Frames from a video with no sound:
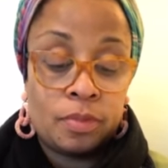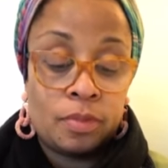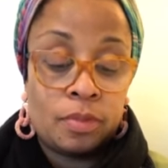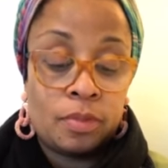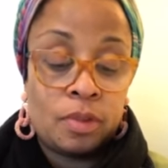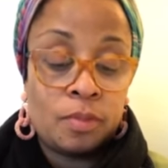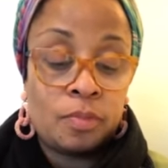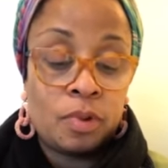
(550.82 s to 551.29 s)

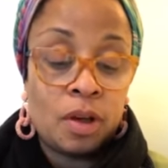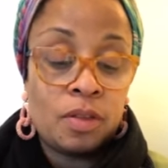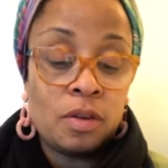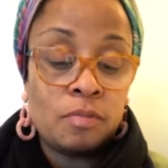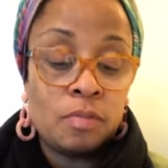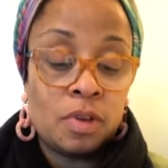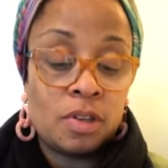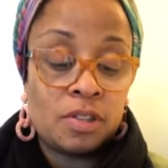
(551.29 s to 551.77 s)
The brother
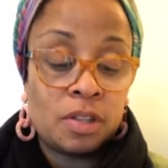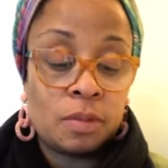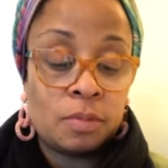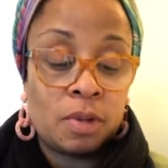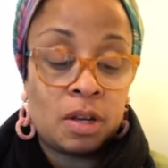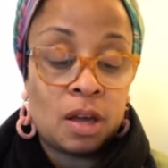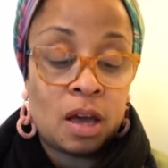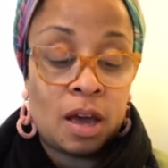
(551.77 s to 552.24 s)
Muslim
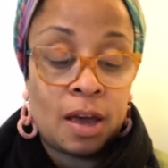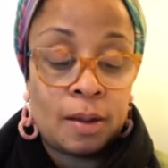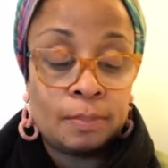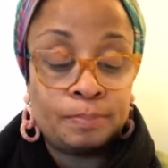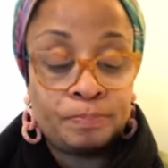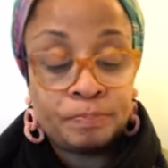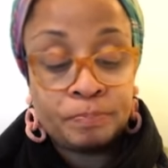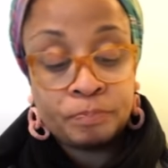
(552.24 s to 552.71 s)
and I
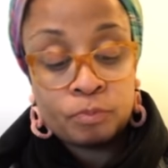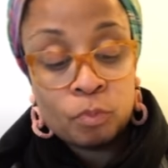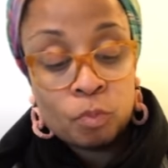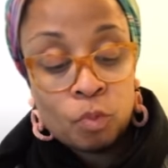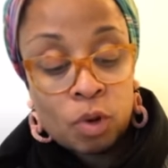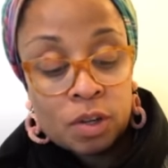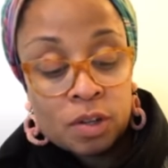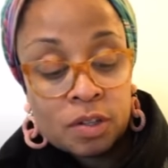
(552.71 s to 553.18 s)

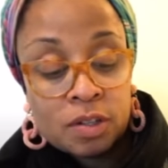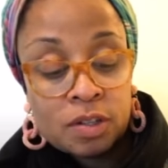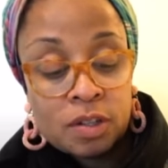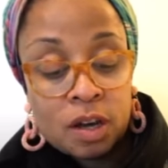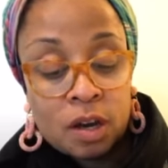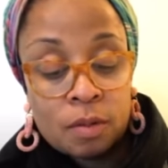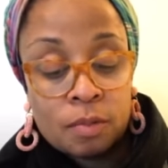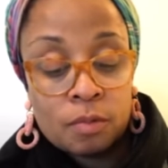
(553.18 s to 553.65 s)
were
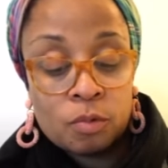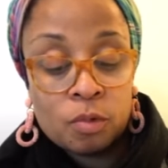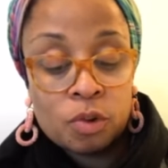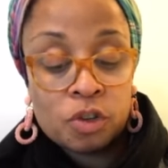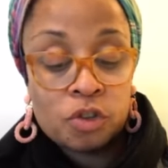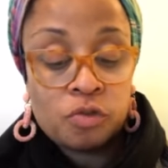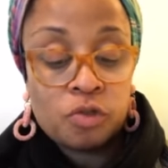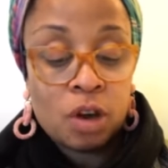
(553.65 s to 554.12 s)
stuck were
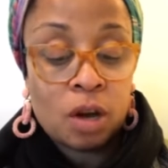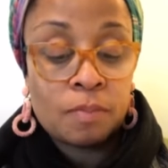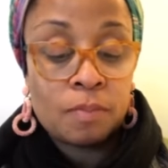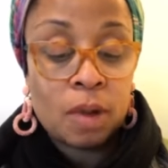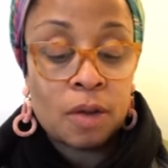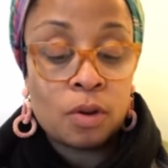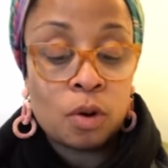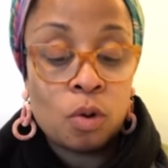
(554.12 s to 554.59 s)
struck
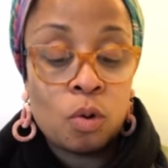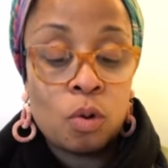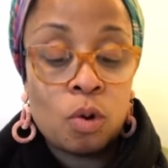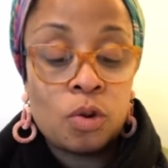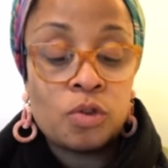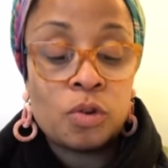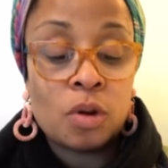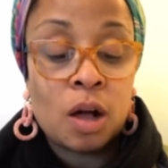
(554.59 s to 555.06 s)
by the
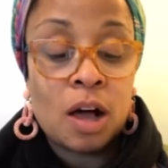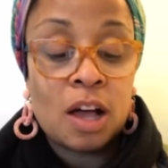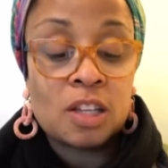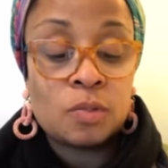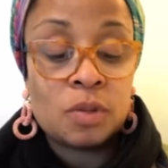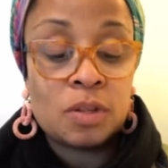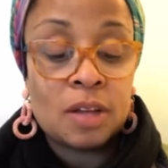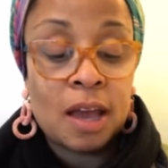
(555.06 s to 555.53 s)
cordial
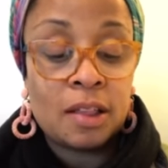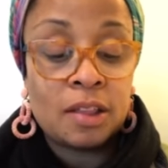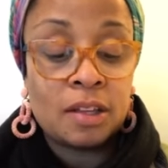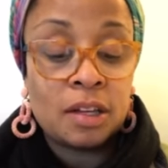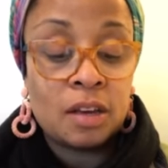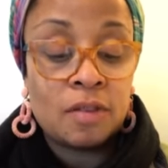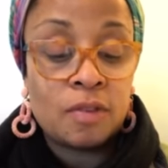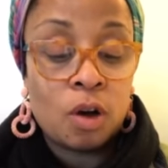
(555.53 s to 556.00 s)

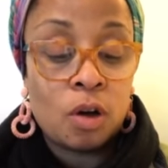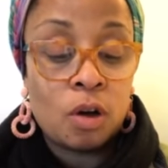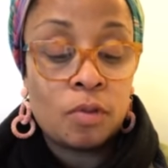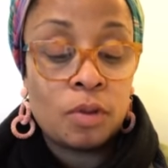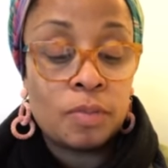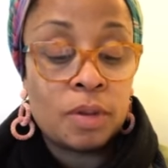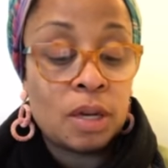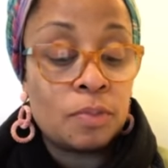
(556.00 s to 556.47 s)
hospitality of all
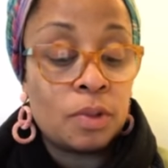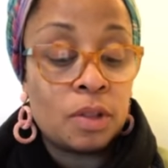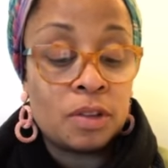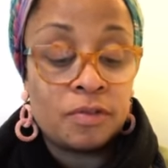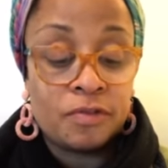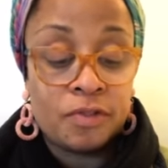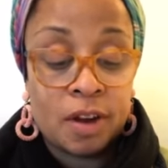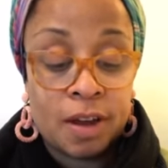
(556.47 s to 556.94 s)
the people in
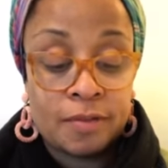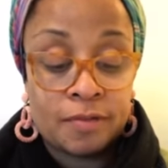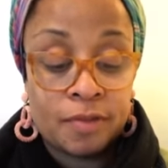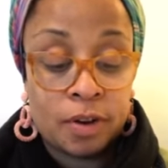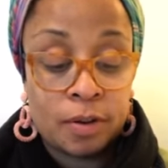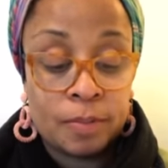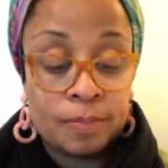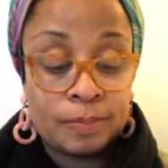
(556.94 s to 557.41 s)

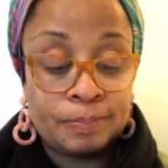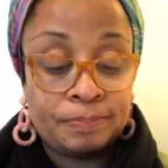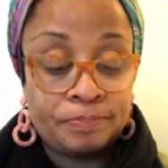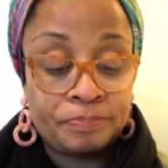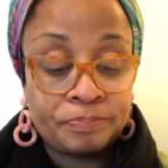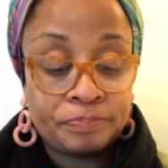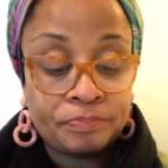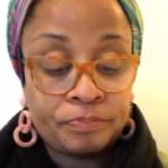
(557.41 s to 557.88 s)
Frankfurt.
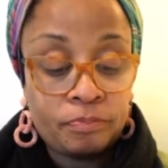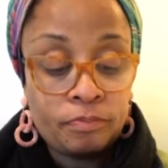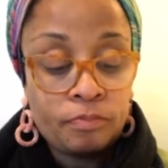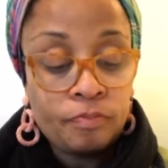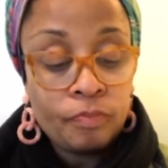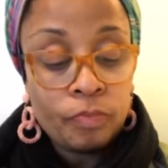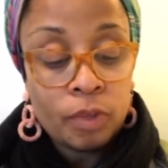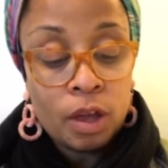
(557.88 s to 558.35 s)

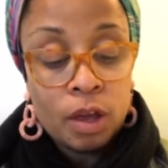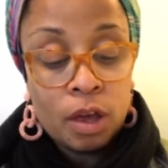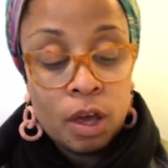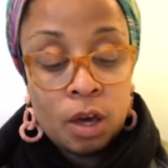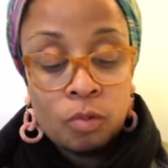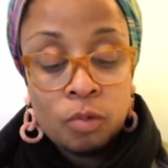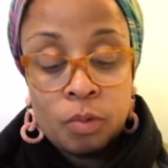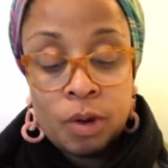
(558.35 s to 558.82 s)

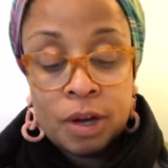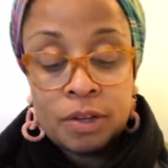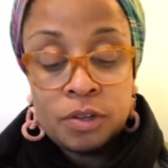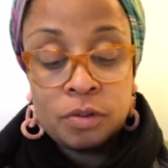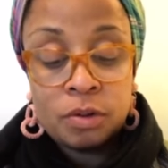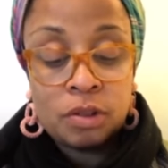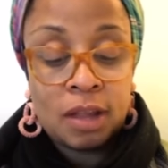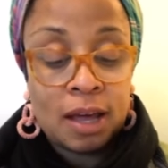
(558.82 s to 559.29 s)
We went
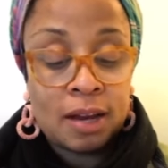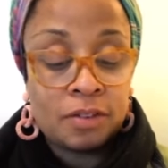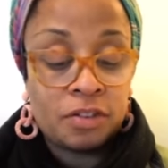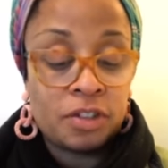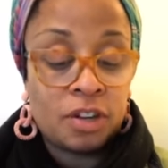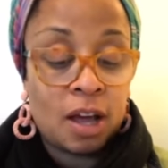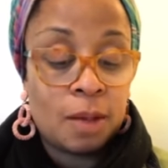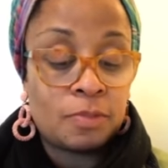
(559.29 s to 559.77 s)
into a lot of
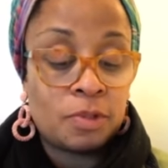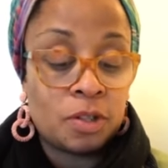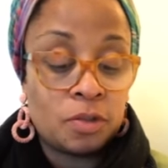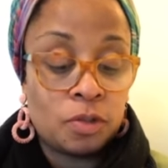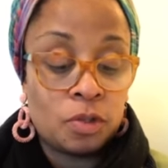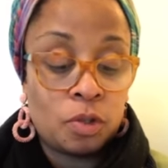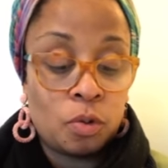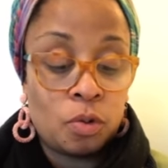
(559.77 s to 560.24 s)
shops and
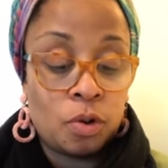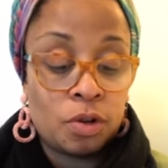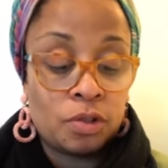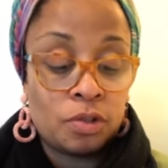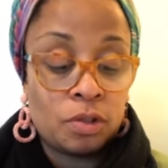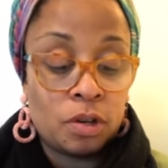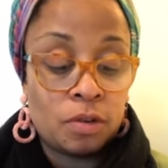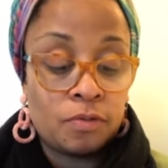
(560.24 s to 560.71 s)
stores
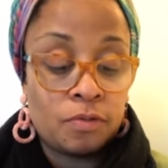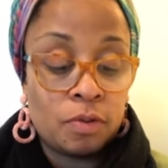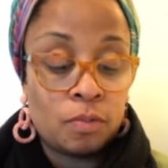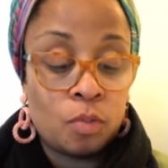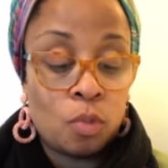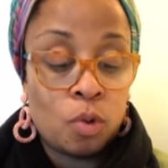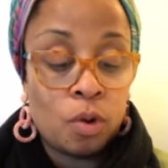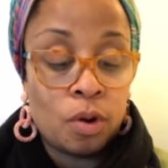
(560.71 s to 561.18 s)
looking for
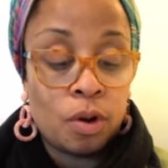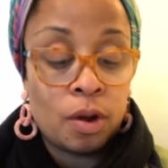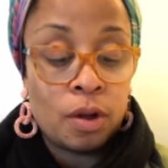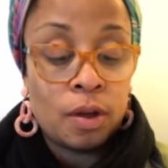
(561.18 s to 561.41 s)
more